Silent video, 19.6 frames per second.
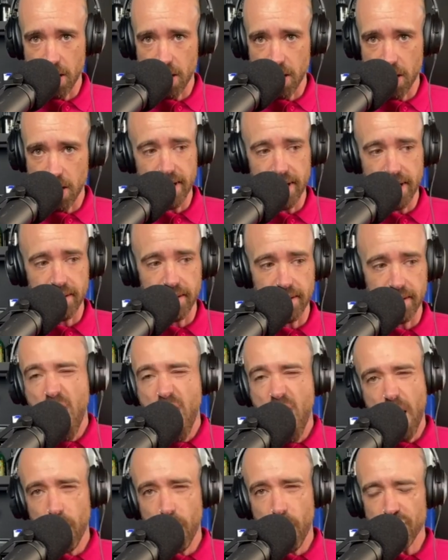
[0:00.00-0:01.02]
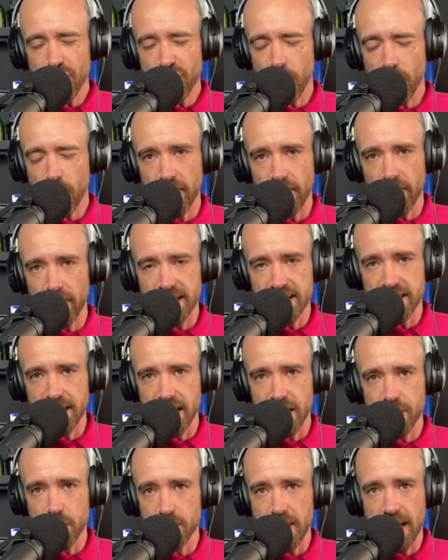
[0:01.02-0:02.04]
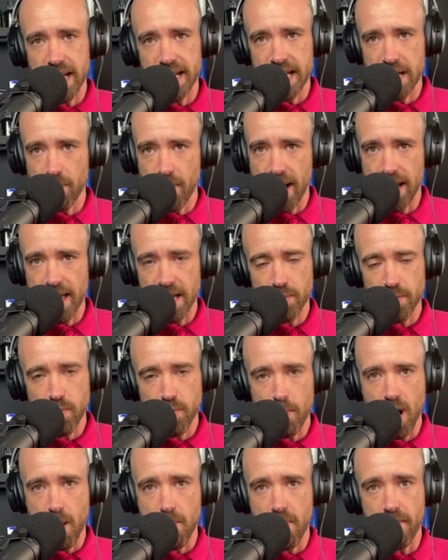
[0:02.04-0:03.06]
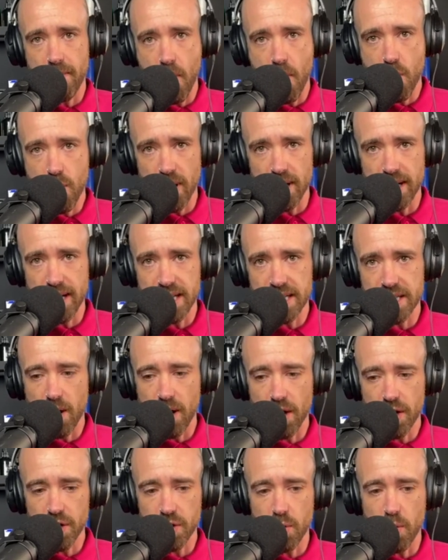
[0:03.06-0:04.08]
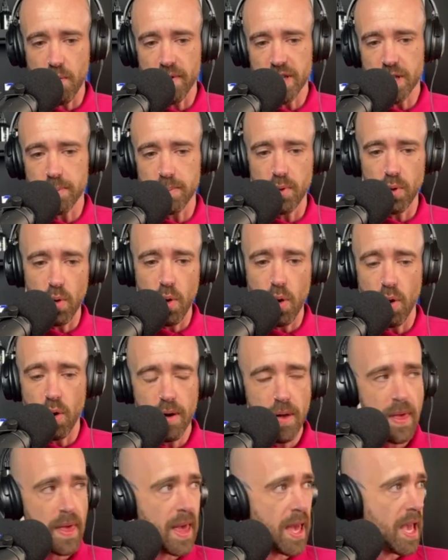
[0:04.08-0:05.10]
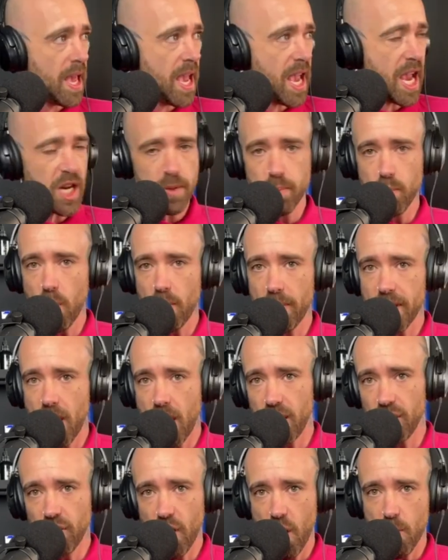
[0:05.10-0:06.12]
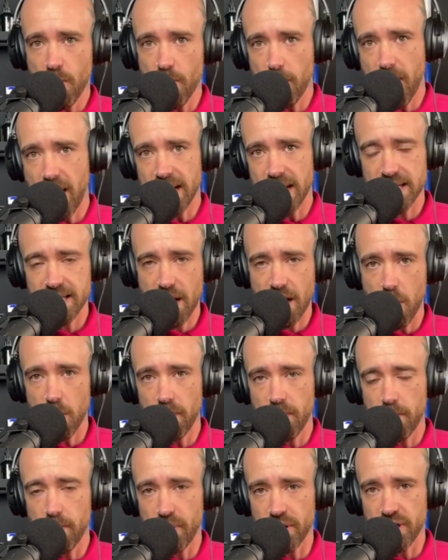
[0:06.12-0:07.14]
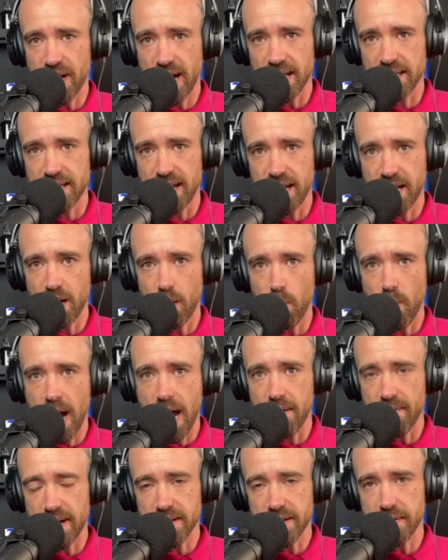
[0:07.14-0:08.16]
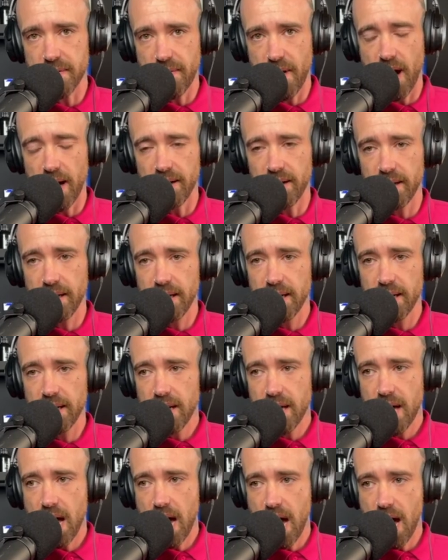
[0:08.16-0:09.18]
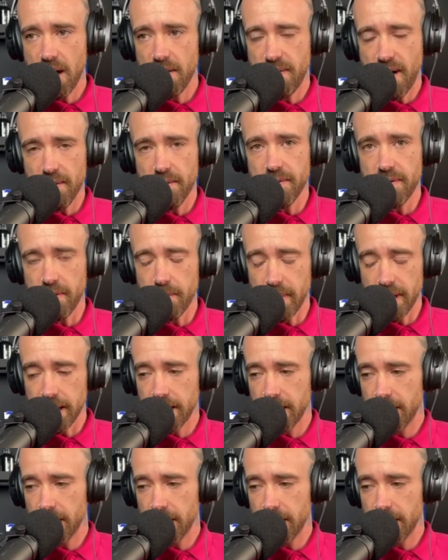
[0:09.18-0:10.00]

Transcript: I've always struggled with identity issues anyway. That's why I become a vocalist, so I could sort of explore the unknown with myself and project it in a way that's fun for me.